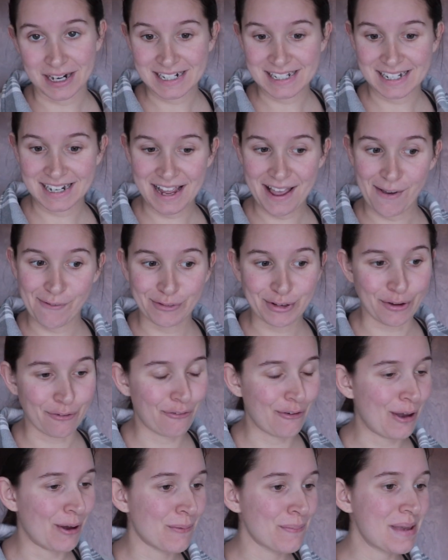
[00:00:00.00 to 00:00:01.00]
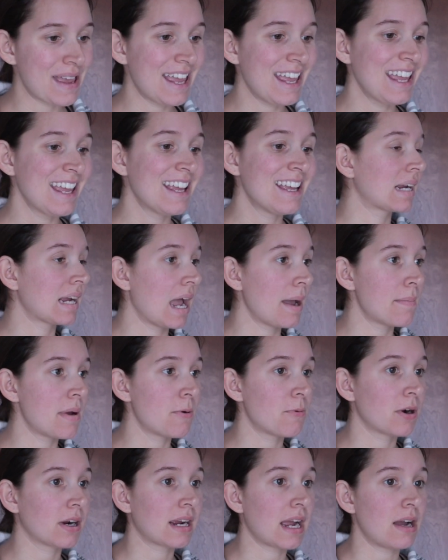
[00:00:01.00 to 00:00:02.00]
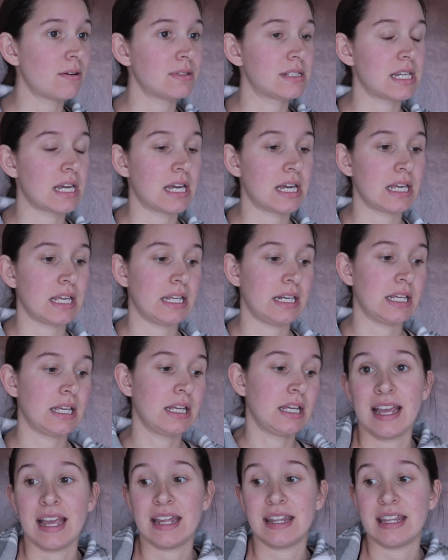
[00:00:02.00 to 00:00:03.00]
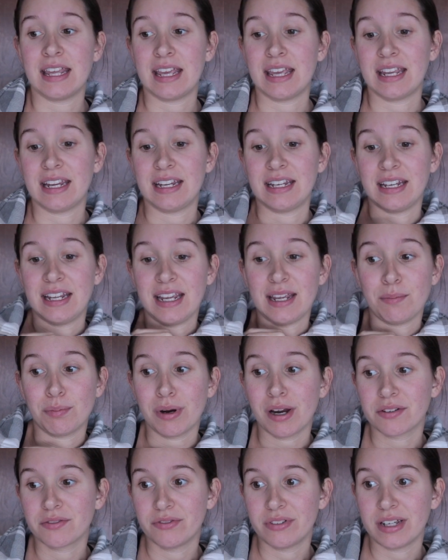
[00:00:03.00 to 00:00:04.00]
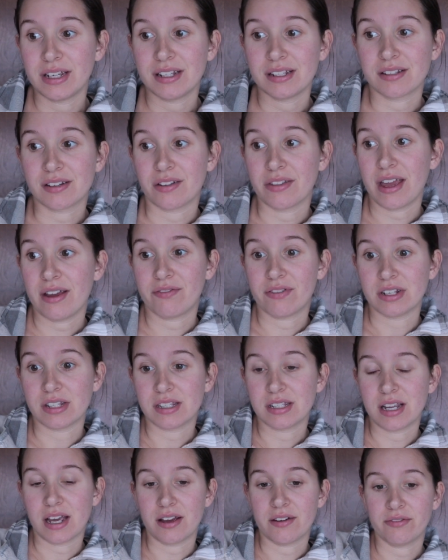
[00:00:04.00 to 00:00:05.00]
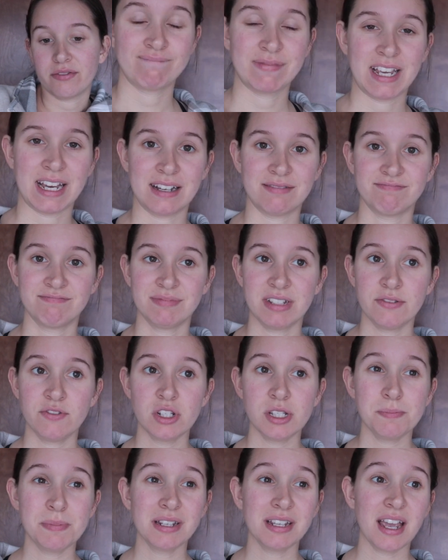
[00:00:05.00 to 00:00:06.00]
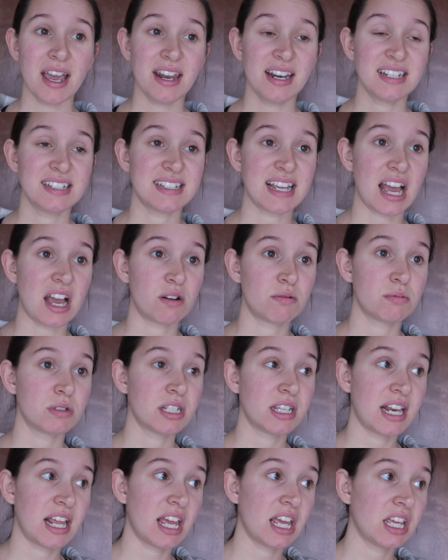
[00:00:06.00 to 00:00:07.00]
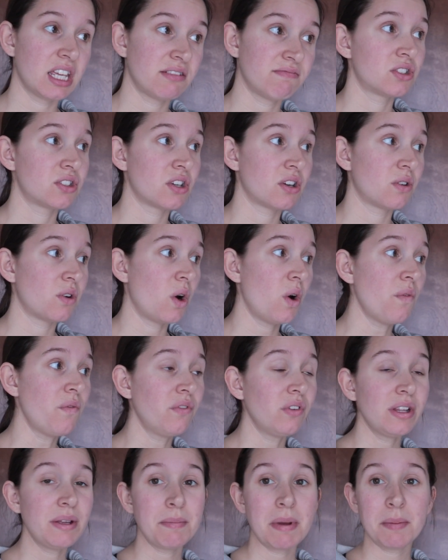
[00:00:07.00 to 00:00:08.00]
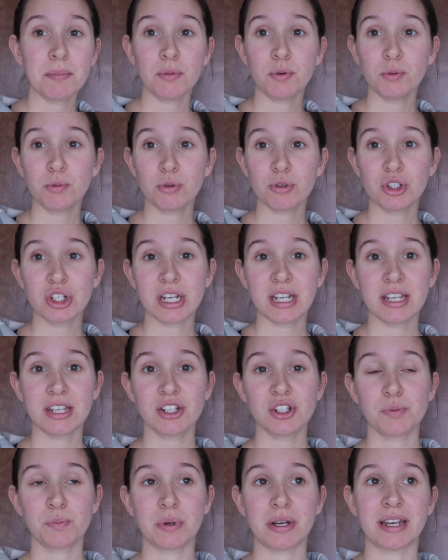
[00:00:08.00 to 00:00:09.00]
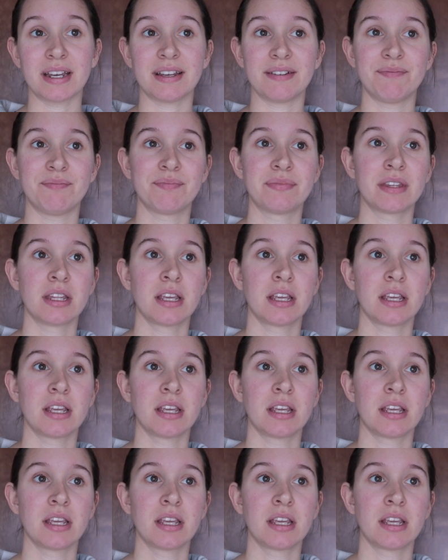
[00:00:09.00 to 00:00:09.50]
I didn't have to film it. Got my workout done and then ate breakfast, all that fun stuff. Yeah, I've just been kind of down today. So hopefully my mood will change, but